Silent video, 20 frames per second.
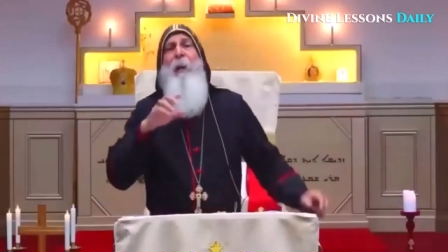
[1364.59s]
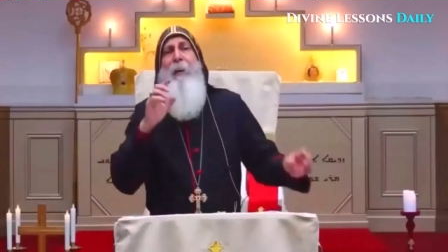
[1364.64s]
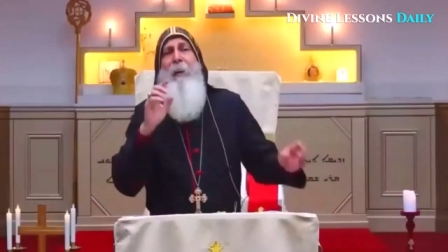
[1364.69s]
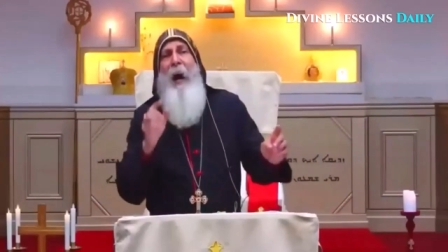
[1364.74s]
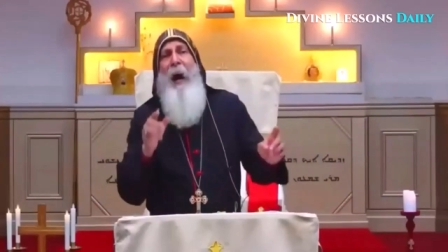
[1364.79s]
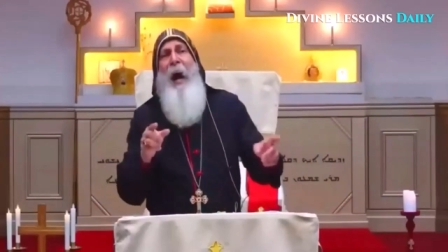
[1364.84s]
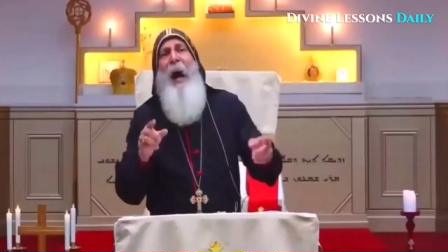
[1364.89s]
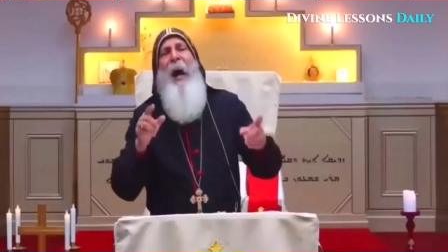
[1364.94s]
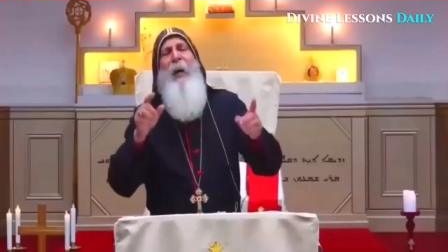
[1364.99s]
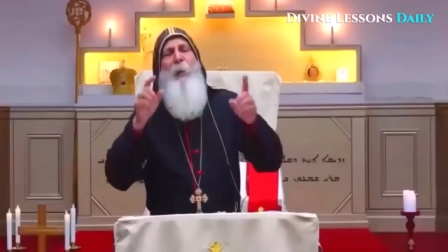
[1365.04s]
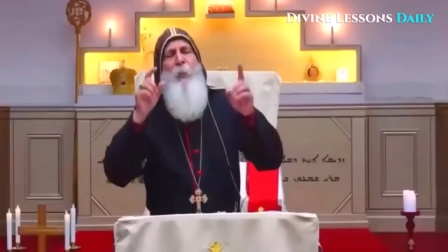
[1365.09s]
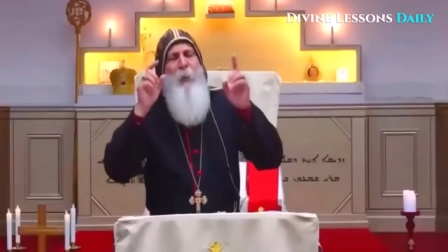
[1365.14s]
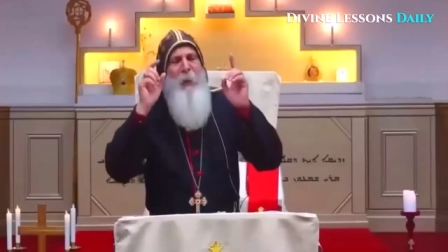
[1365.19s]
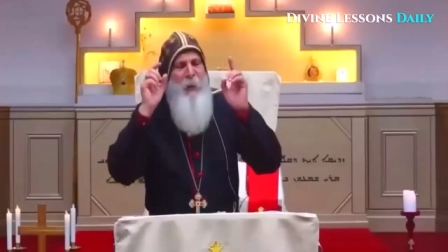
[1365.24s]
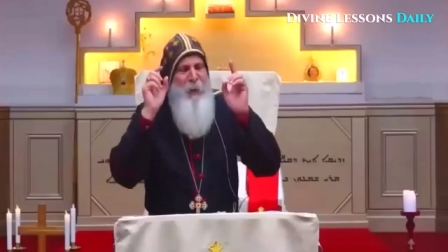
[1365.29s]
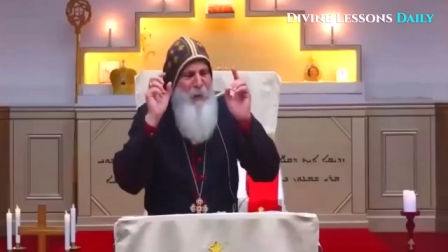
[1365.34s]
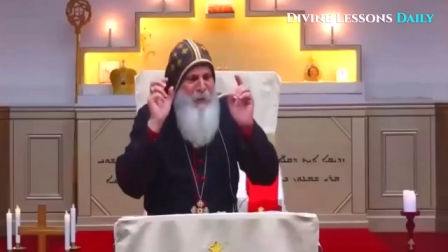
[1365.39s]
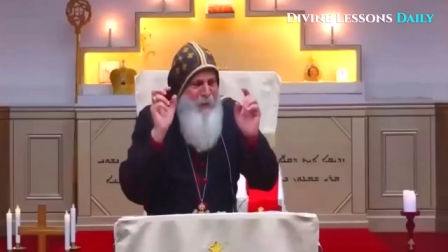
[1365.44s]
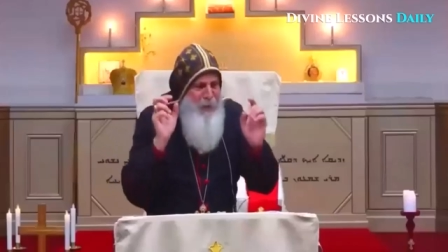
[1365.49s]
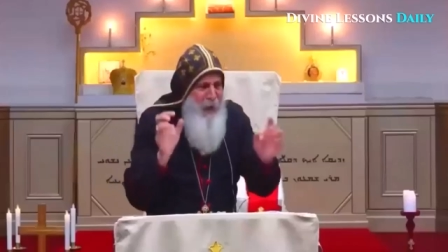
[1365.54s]
God
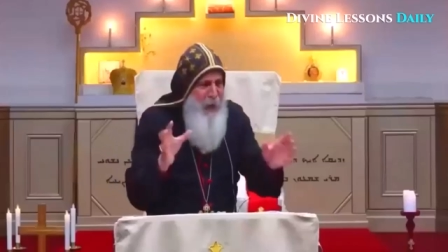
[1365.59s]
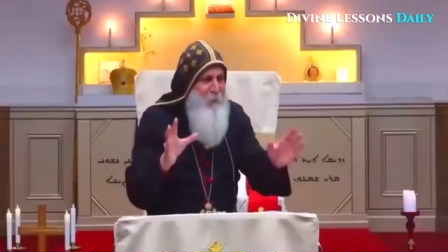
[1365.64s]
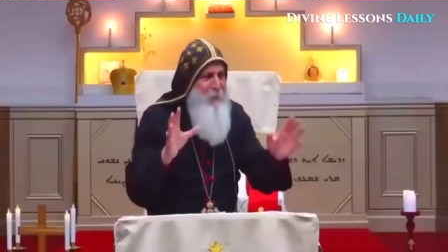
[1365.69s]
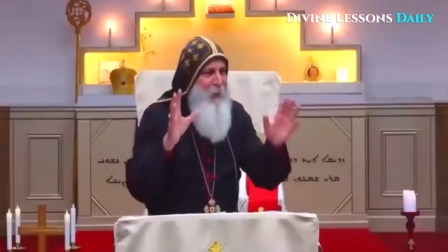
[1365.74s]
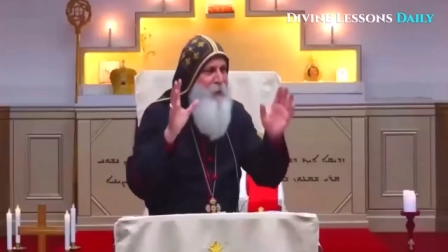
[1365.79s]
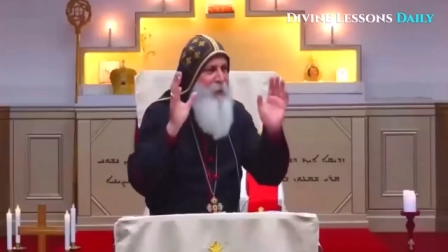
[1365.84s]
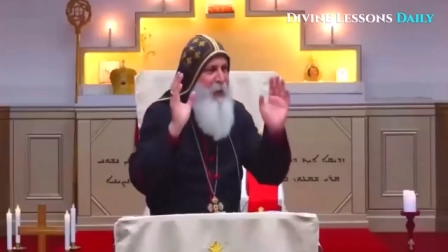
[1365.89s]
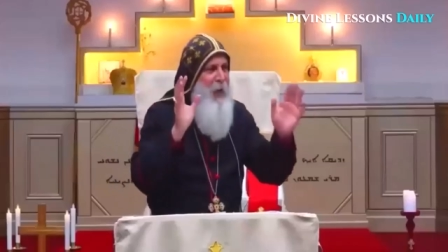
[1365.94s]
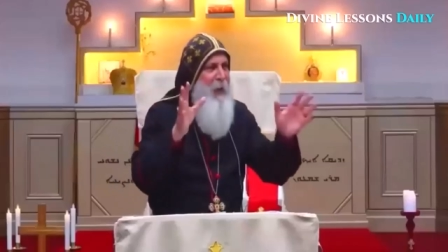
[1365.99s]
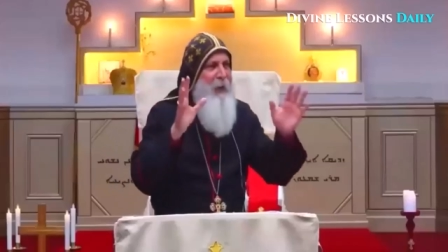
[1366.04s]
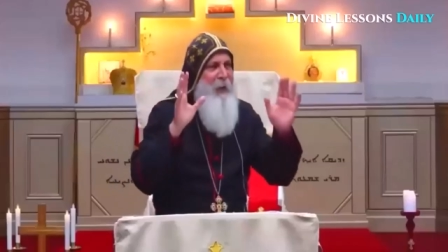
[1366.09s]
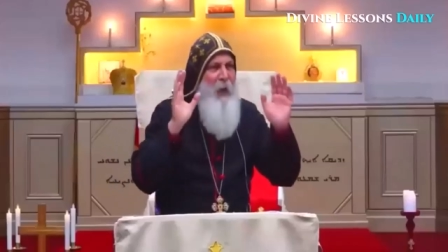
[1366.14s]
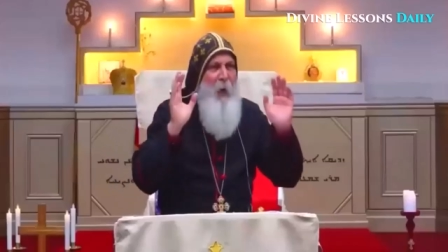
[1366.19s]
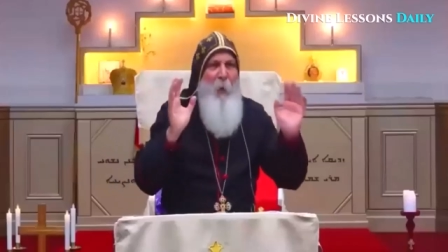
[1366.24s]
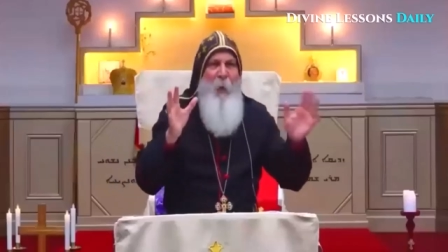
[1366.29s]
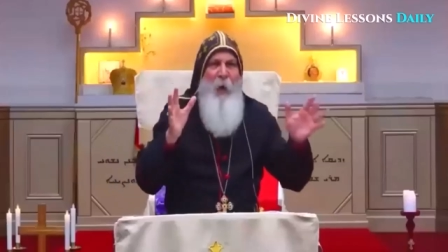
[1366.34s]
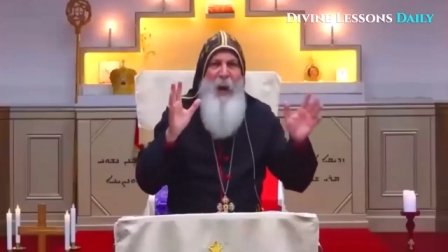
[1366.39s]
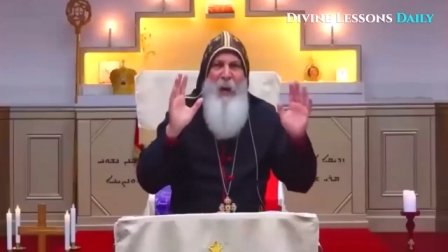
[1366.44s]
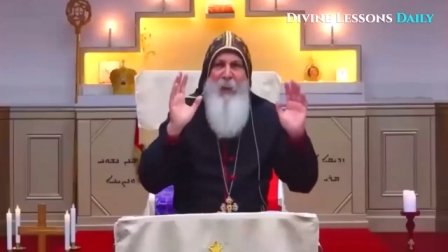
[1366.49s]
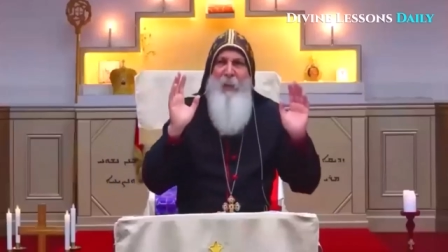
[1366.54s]
will never take
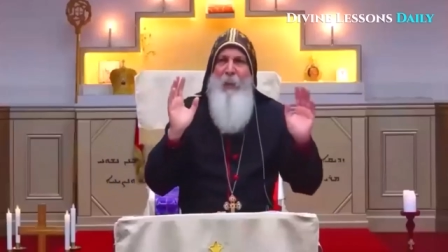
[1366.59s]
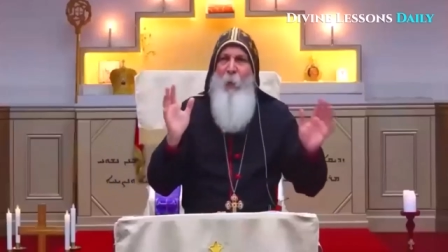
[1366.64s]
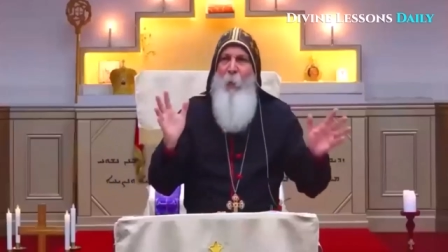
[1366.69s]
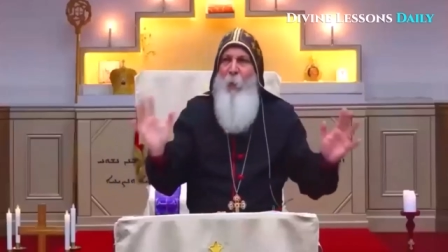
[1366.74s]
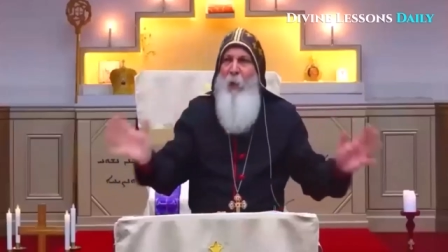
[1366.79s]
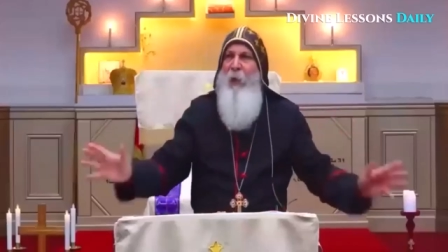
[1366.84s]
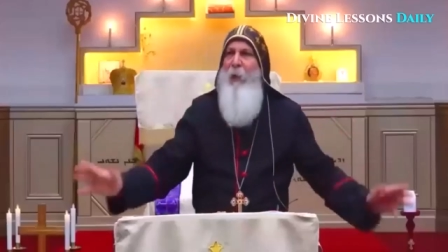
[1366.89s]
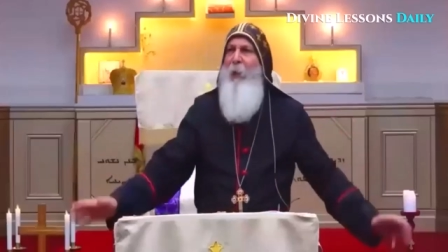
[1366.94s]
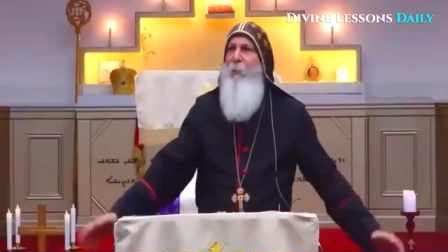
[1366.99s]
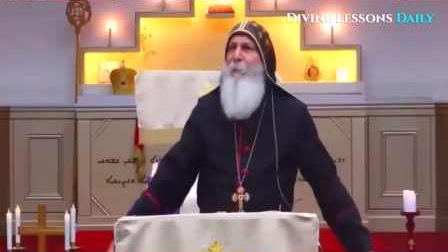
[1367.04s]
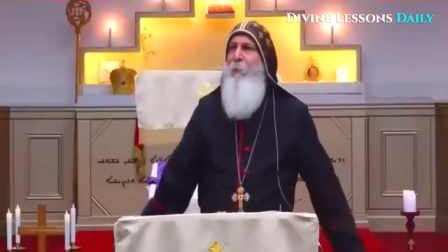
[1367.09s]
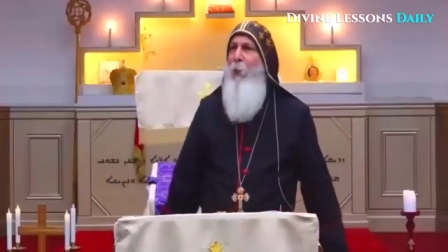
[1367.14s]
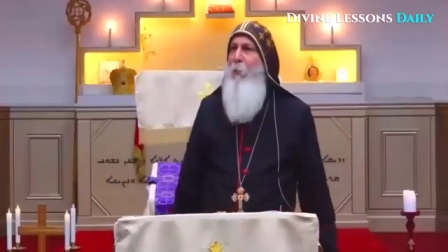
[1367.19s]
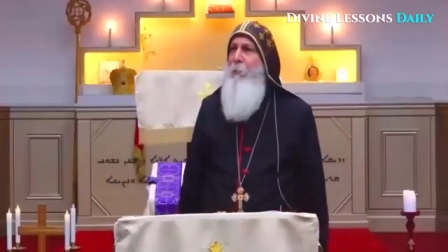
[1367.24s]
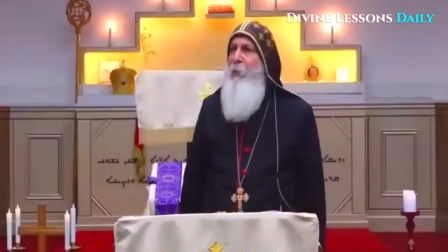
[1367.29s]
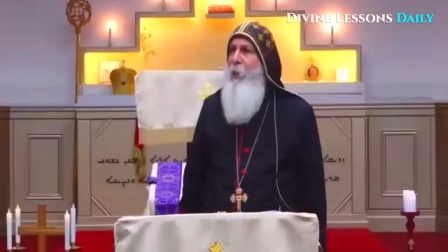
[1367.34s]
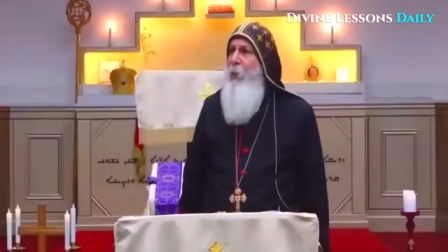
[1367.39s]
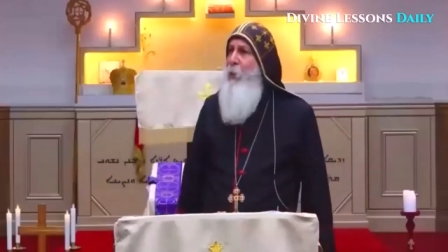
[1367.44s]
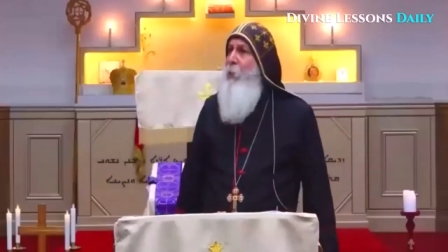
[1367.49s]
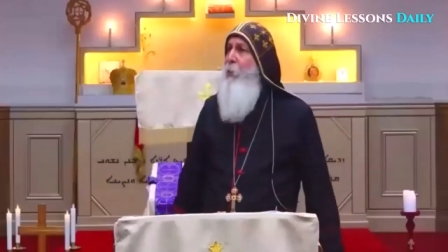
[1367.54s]
away the will
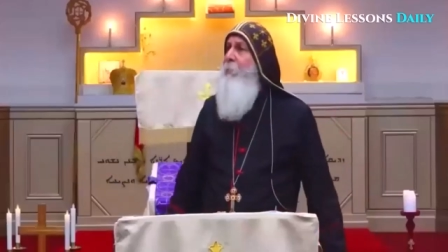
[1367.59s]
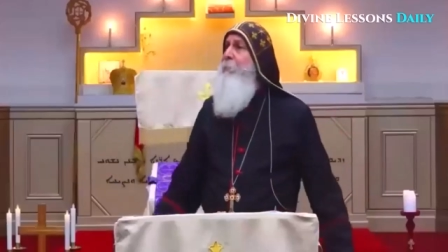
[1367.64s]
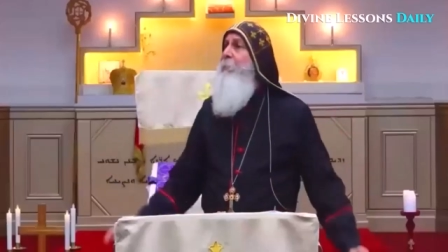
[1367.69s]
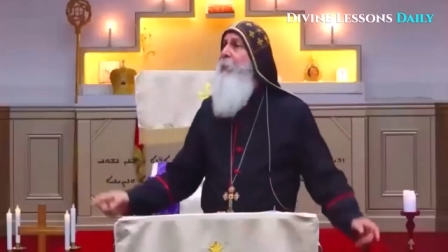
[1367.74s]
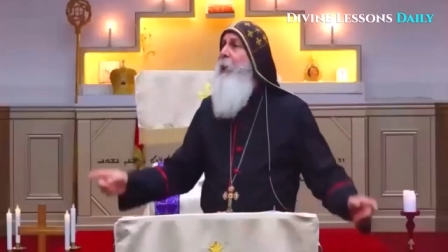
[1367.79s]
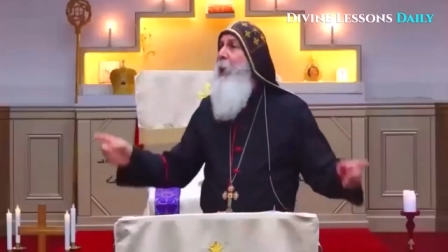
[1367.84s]
from you.